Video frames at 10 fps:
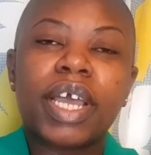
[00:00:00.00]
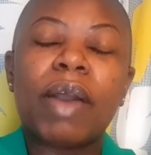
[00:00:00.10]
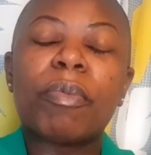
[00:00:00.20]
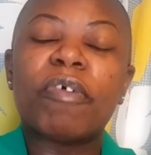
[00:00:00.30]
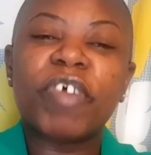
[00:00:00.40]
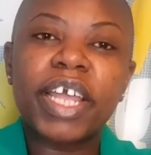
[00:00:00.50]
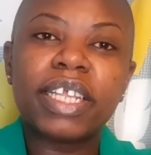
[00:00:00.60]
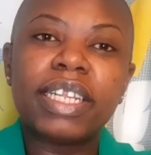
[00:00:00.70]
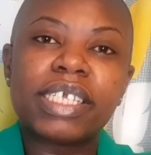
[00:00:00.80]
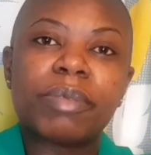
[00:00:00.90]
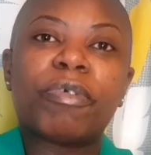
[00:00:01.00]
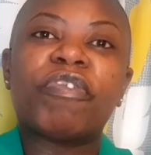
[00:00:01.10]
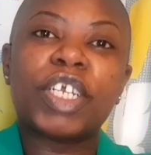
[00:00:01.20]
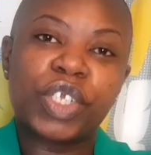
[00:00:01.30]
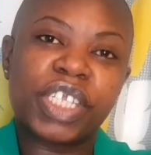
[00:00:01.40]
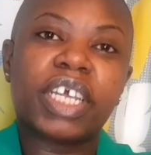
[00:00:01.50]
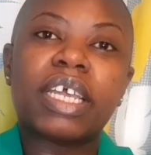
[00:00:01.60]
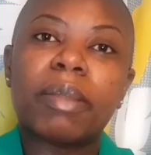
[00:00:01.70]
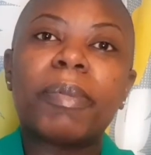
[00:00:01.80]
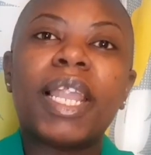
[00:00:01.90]
I will provide a list of professions that can
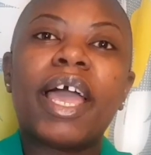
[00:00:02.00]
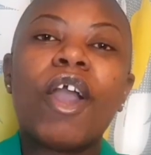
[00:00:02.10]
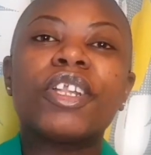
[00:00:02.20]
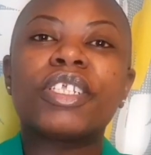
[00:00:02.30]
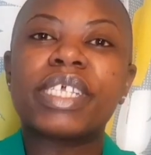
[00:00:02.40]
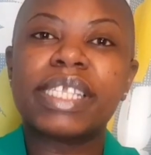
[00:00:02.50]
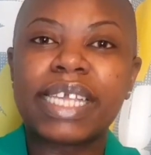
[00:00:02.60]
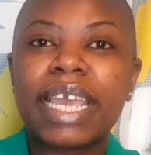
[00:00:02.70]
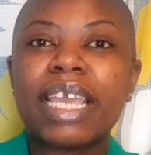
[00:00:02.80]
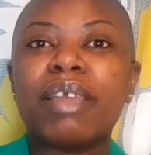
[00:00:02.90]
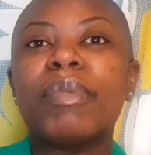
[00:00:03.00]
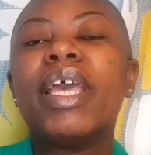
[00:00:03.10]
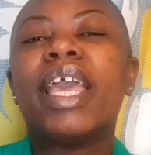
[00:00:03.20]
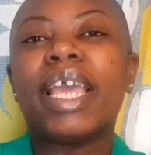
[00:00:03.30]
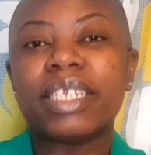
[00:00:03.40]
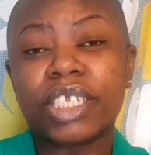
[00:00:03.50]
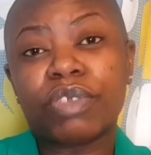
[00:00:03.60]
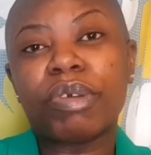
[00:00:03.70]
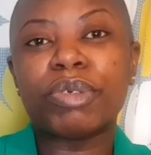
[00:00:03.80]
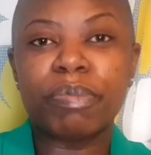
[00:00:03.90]
apply under the scheme in the
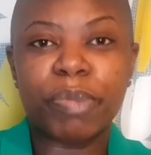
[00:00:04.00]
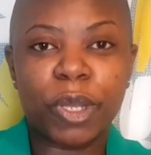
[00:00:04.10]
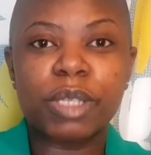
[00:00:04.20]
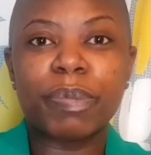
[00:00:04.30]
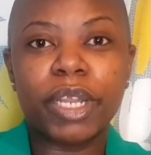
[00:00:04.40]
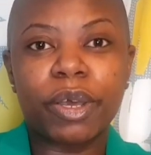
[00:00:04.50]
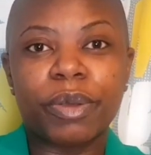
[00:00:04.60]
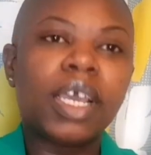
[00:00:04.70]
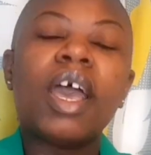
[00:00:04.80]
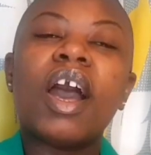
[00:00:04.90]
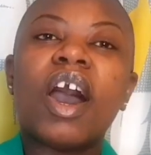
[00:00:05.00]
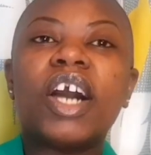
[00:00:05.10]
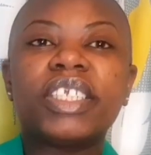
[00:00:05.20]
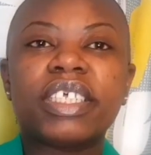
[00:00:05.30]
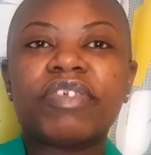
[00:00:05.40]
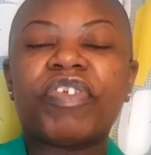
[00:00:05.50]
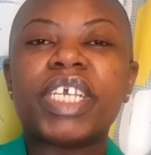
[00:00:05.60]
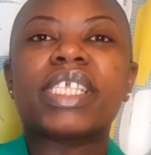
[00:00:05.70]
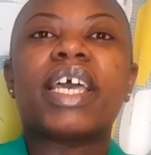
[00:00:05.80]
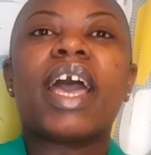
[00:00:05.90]
description box below. Under this
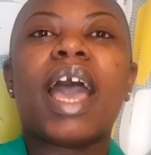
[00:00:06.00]
visa,